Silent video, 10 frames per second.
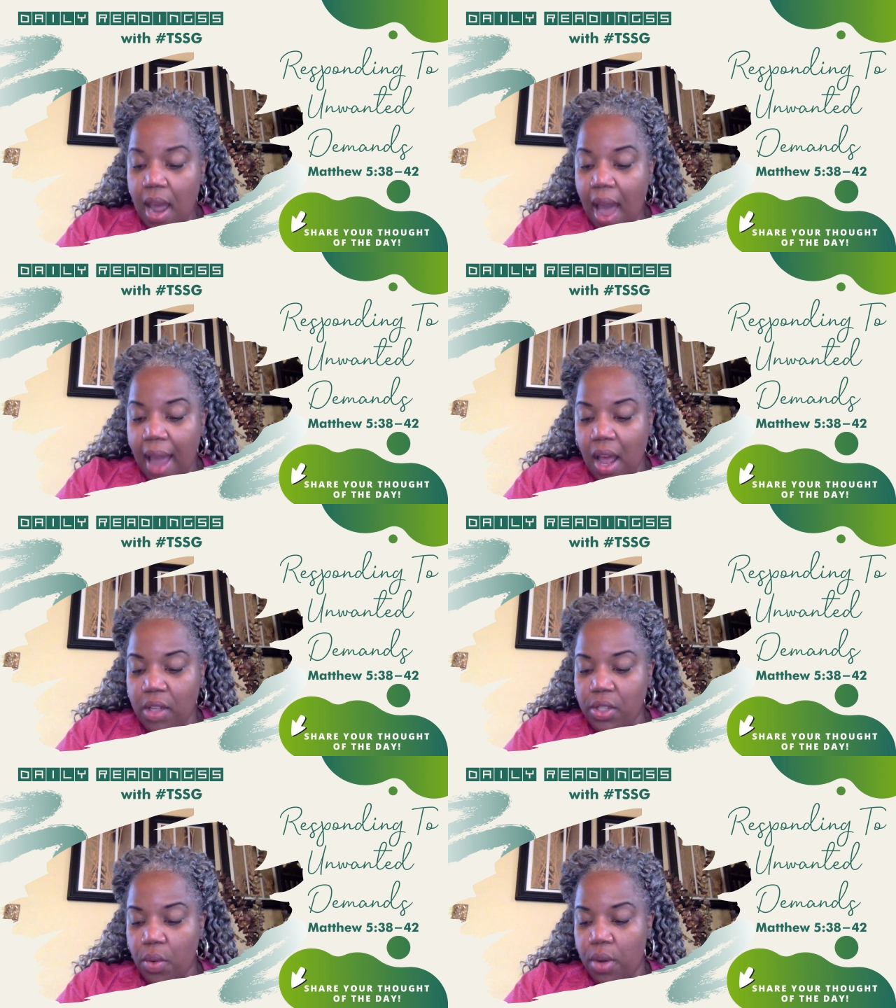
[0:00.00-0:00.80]
I
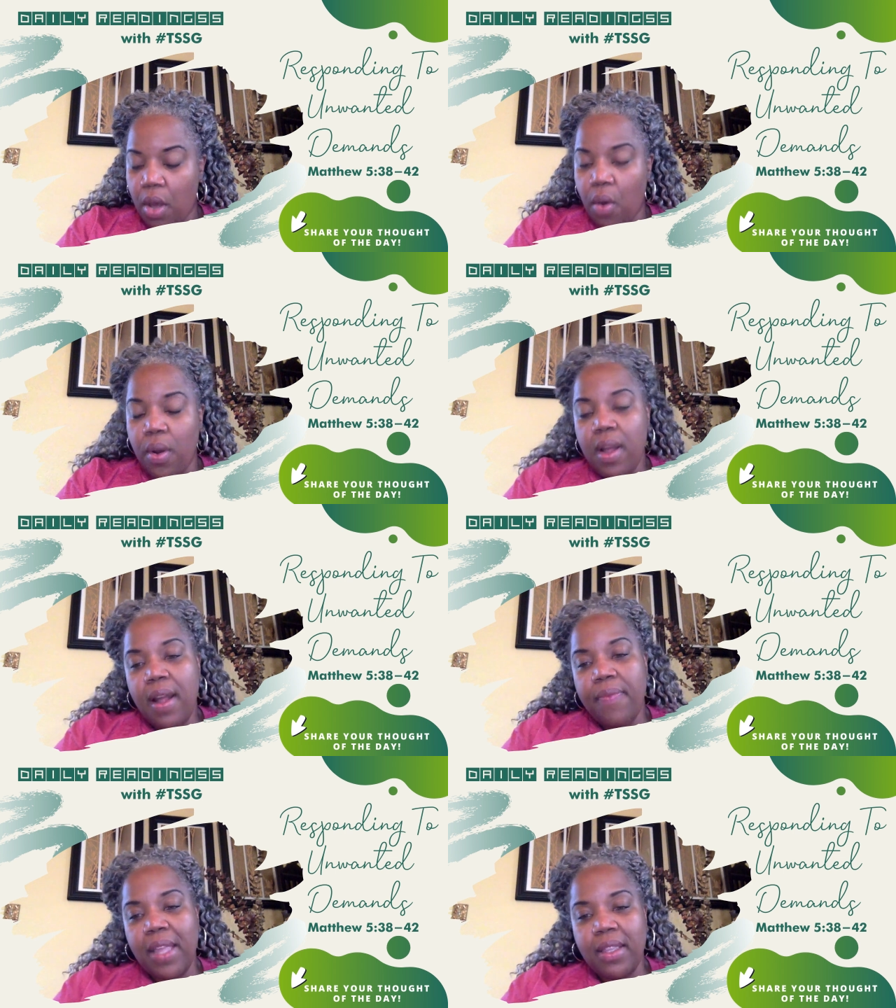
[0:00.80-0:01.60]
also know
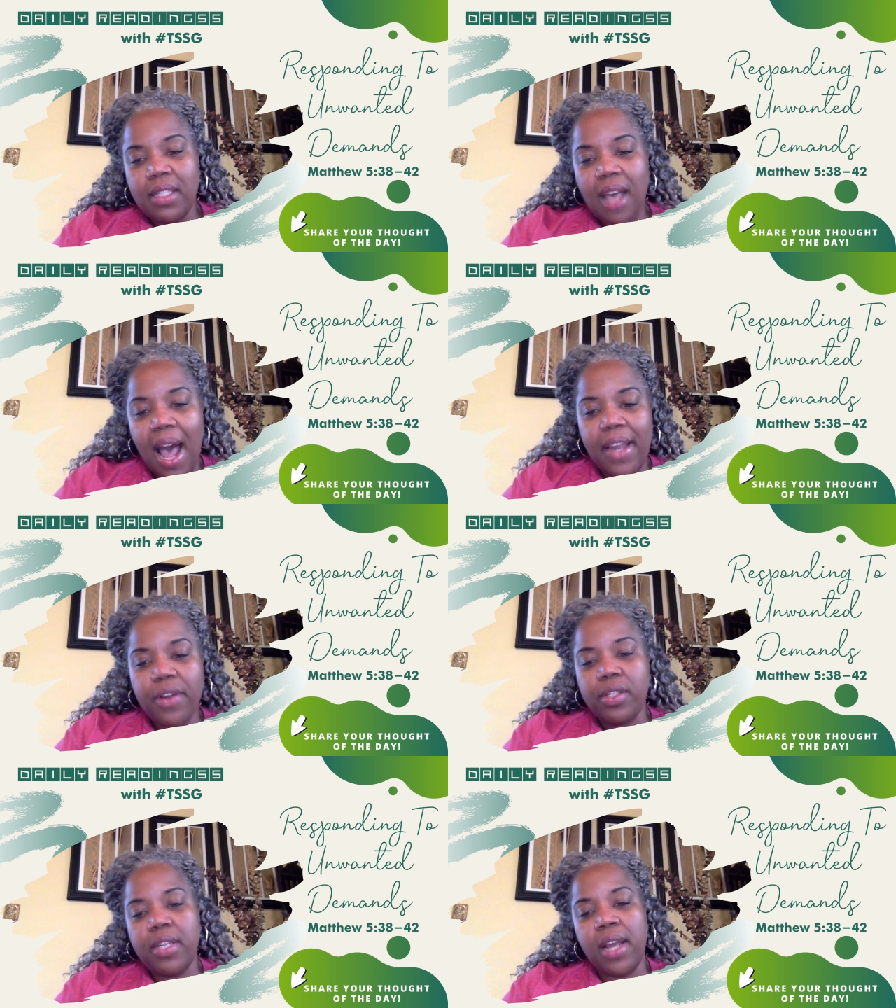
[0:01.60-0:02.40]
that this
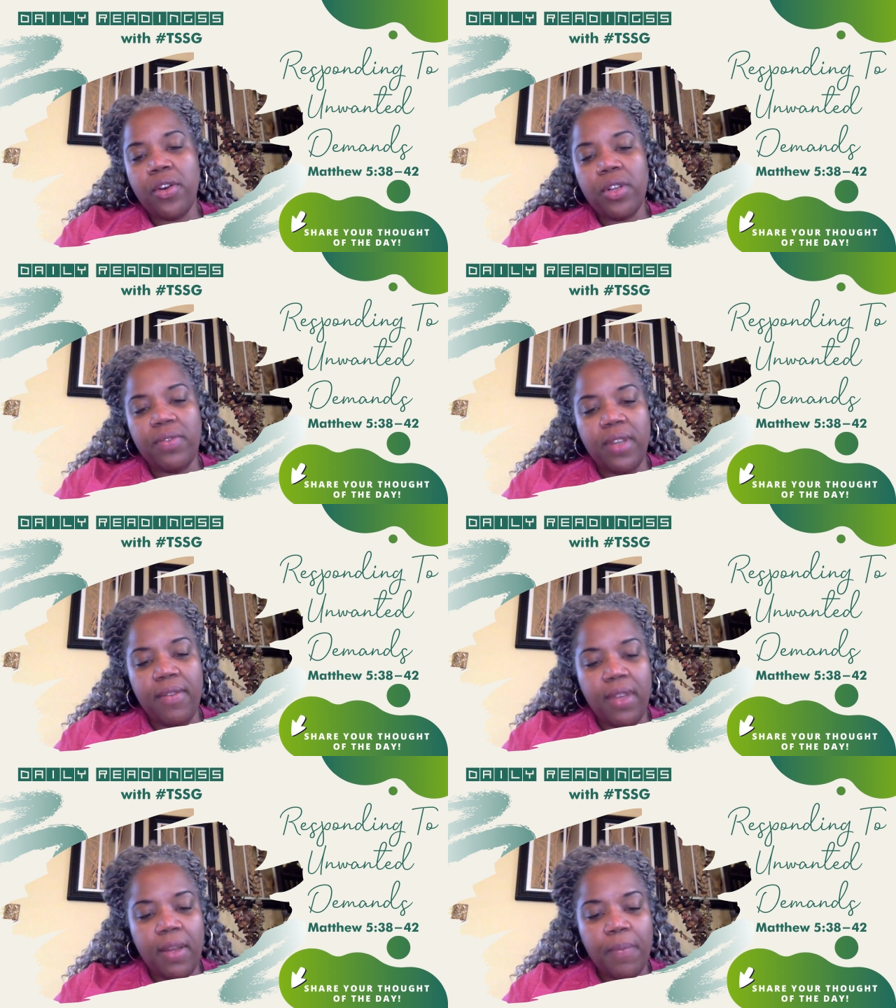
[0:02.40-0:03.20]
higher standard of
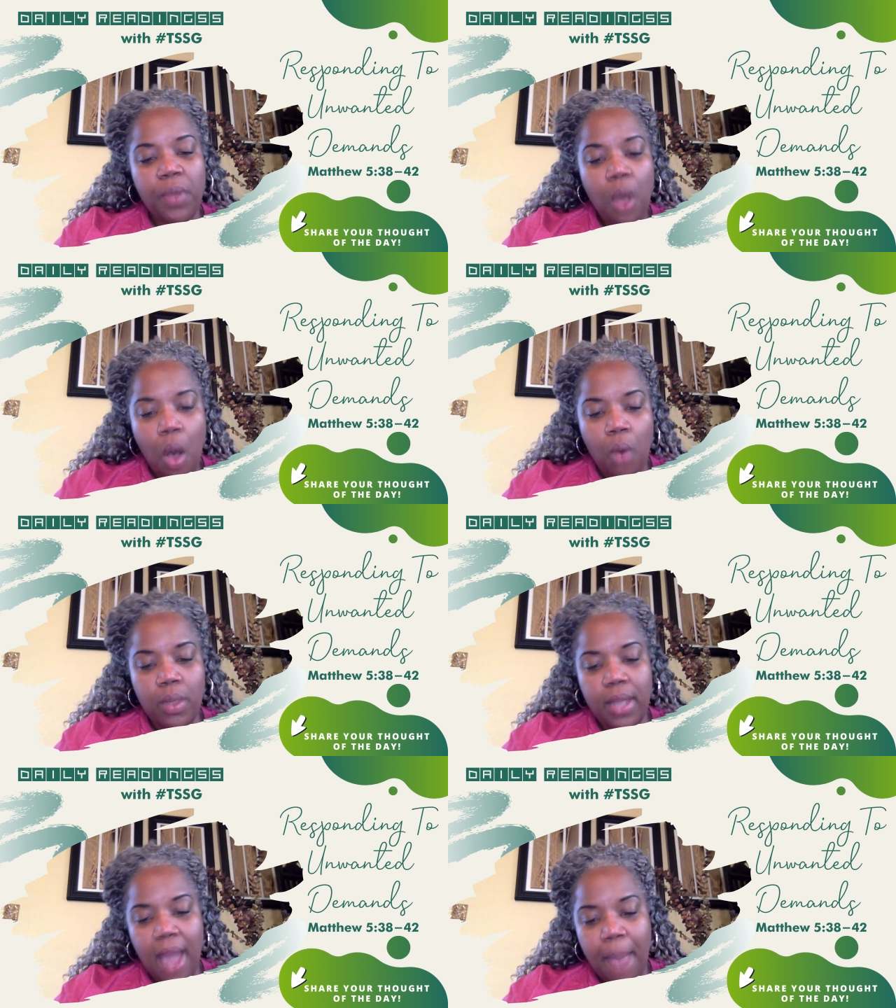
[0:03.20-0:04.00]
living
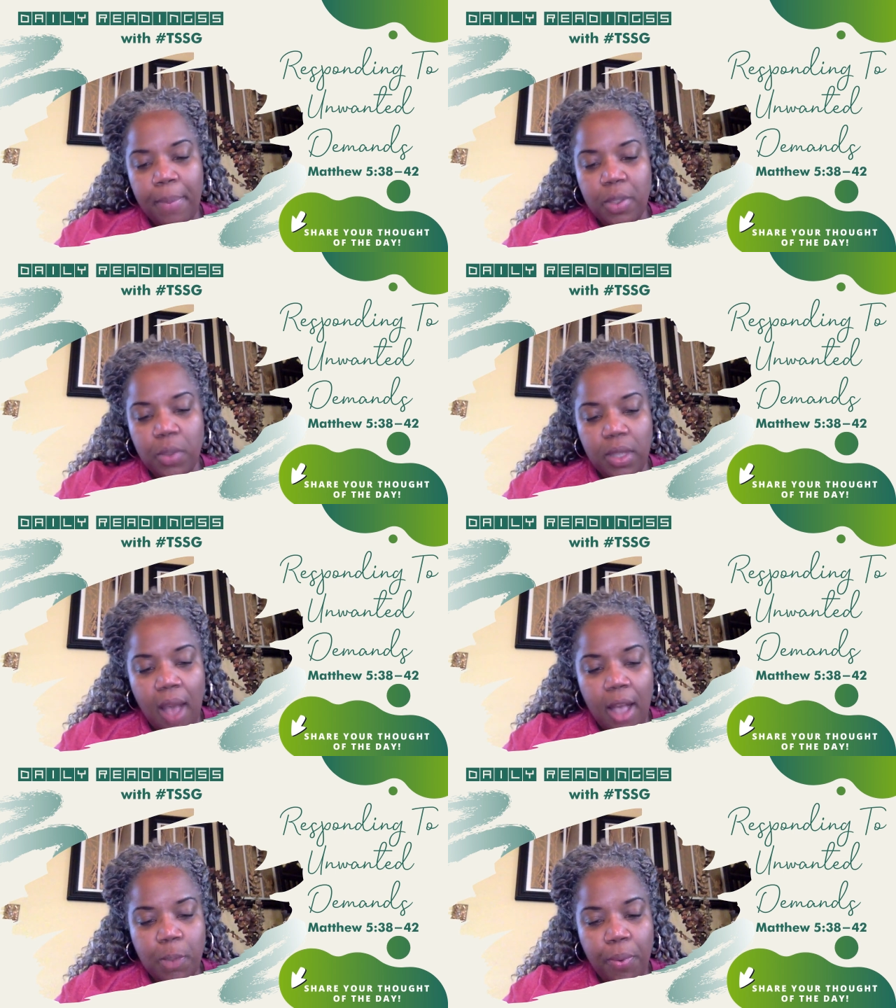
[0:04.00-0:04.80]
only happens with
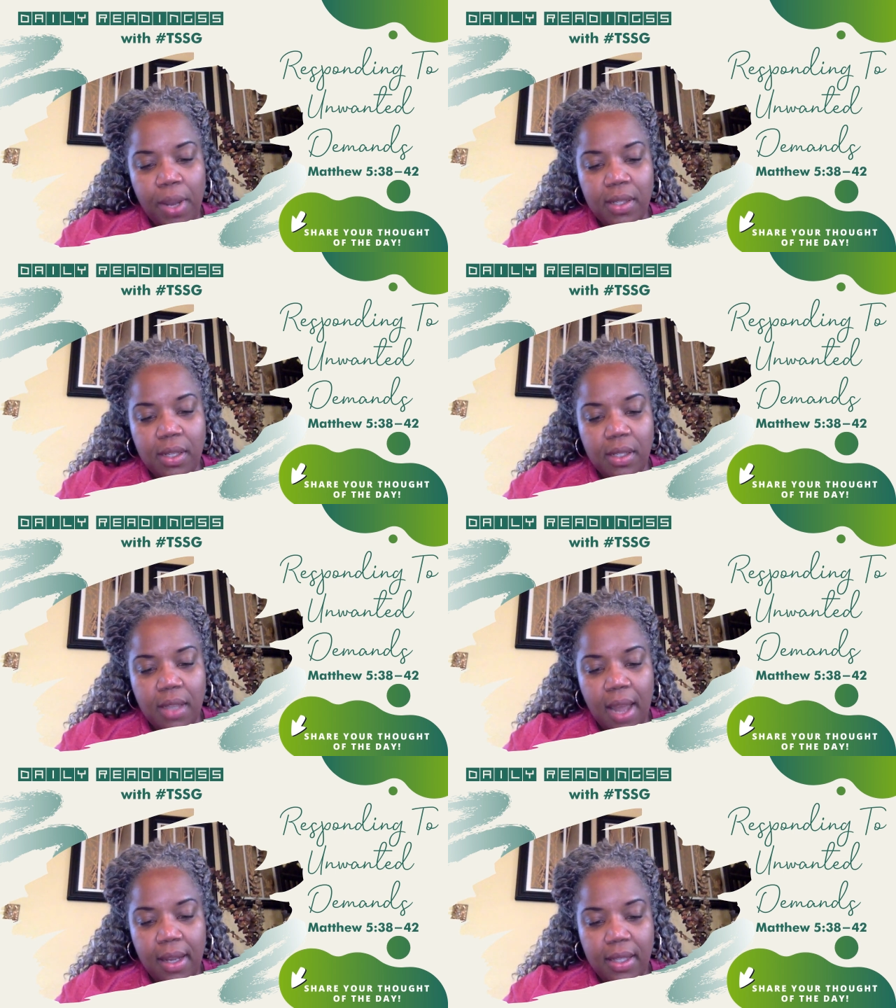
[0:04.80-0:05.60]
God's presence
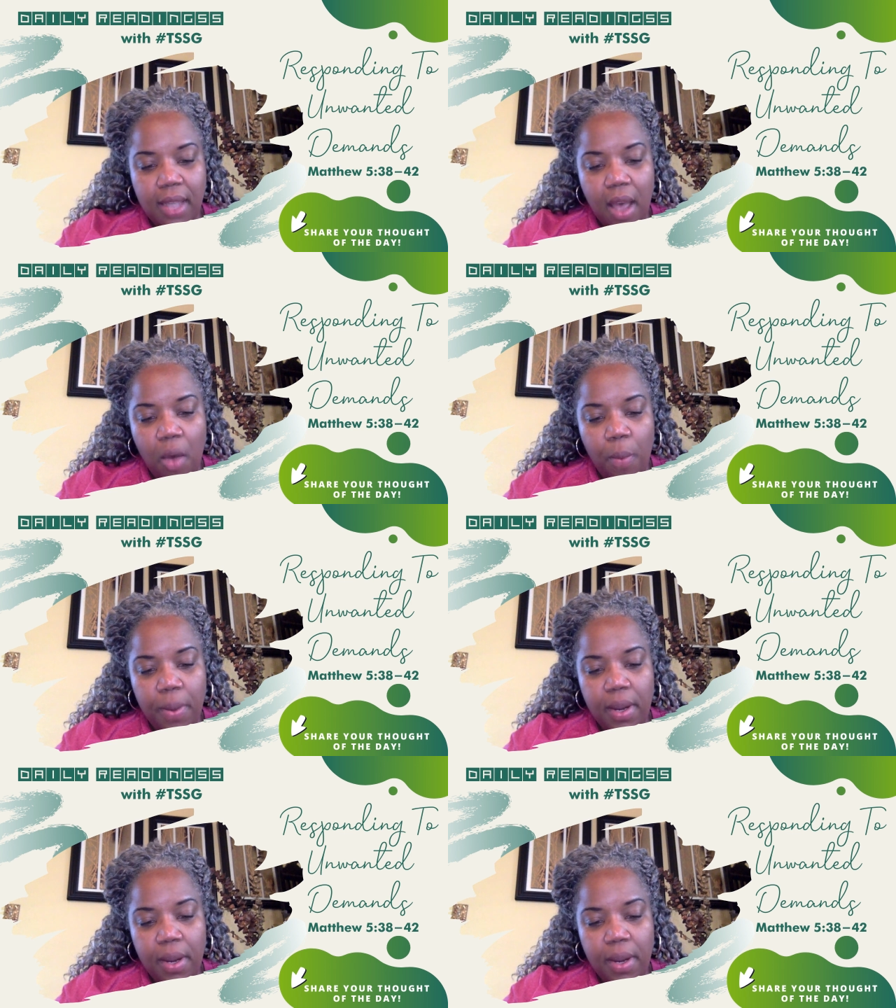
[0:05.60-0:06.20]
and his help.